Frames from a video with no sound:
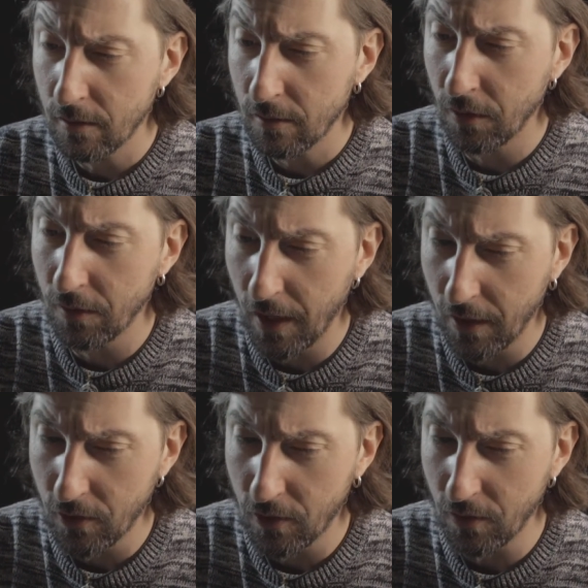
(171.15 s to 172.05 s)

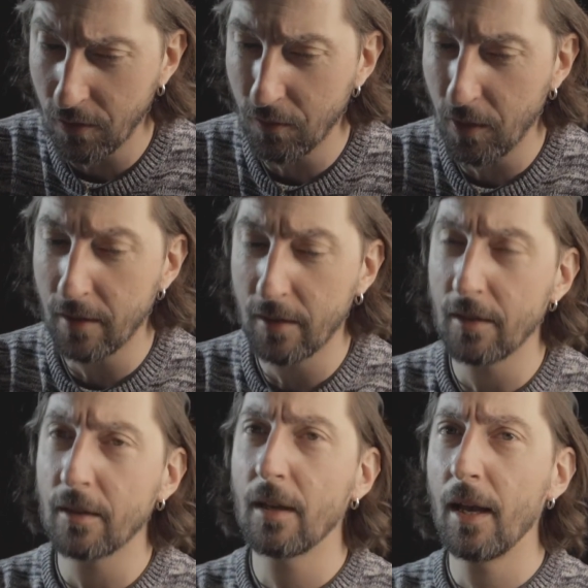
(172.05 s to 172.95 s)
connection with
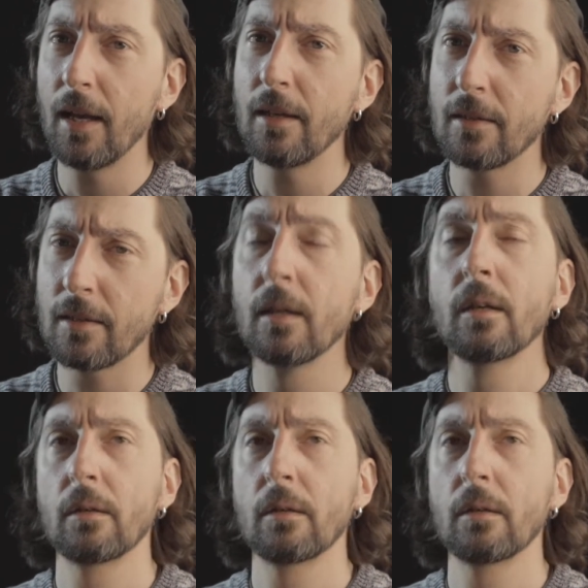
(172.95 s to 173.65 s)
the case..."